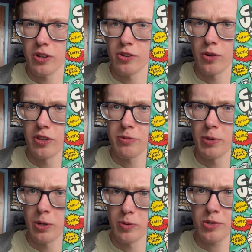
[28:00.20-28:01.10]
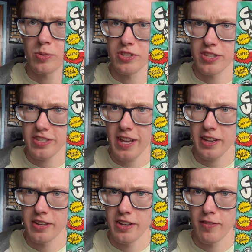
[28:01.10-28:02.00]
Toilets book, which was the
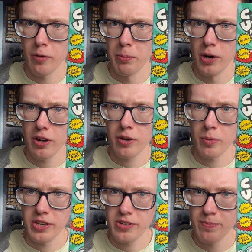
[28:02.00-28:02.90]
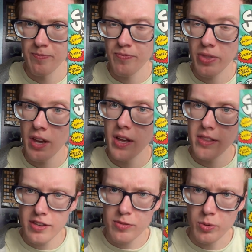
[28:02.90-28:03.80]
second ever book, which
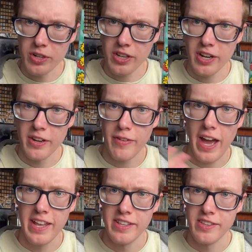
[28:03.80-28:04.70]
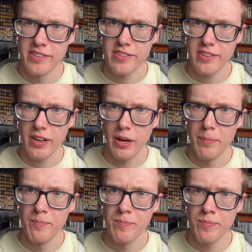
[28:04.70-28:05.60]
this one kind of ends,
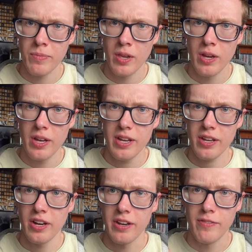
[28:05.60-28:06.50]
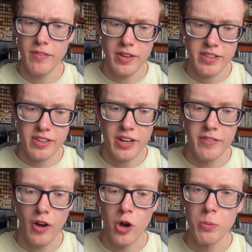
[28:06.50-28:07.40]
it's kind
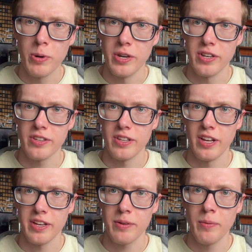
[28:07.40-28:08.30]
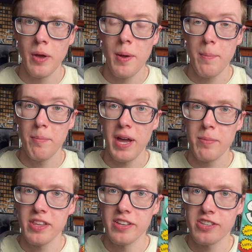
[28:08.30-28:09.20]
of open to like
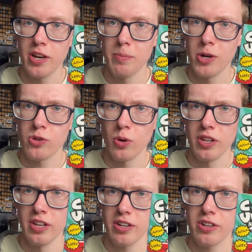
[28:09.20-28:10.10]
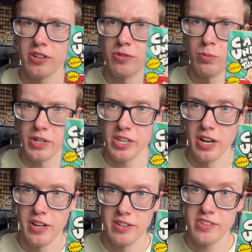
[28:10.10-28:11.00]
maybe the turbo toilet could
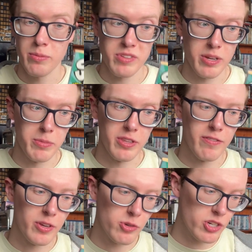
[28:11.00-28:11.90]
return sometime in the future.